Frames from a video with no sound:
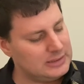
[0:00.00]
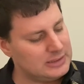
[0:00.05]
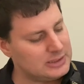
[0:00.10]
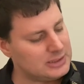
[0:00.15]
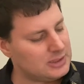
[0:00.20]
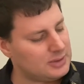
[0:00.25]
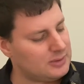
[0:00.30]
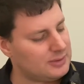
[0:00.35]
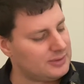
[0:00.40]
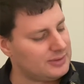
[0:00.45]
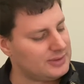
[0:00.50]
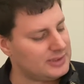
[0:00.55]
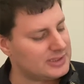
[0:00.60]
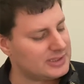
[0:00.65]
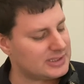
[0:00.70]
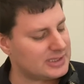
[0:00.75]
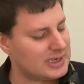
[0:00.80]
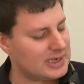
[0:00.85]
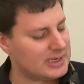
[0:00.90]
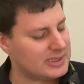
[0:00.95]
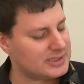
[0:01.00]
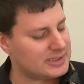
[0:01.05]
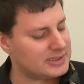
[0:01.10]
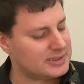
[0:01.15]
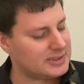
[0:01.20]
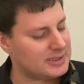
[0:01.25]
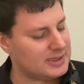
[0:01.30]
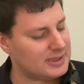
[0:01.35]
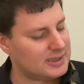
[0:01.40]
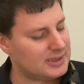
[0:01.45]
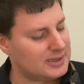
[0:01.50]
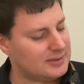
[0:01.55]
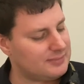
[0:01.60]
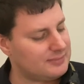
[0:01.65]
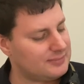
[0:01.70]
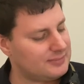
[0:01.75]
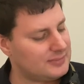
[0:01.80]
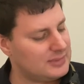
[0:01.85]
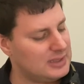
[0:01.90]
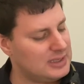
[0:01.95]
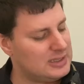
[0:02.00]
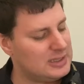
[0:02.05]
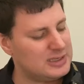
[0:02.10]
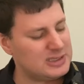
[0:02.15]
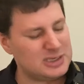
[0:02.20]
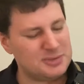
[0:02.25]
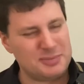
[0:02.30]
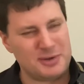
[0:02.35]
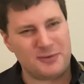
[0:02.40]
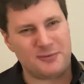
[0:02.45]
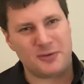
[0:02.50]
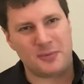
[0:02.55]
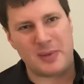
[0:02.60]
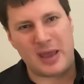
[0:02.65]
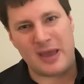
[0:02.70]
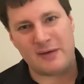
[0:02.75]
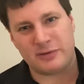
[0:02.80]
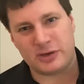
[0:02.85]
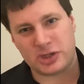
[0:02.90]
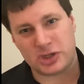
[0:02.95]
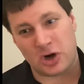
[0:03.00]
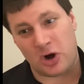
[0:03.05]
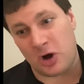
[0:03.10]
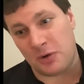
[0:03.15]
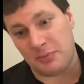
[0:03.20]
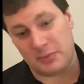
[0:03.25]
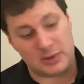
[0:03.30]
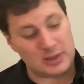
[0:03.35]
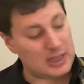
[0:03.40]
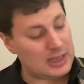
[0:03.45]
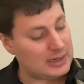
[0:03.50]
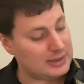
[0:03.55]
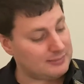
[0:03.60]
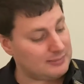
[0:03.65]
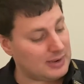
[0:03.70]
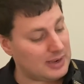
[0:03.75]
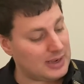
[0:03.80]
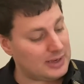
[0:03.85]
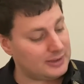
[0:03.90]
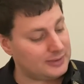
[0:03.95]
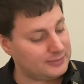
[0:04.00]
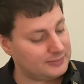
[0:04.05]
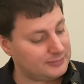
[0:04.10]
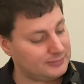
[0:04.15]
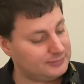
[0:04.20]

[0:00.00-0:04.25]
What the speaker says: So in this case, this would be from F sharp melodic minor.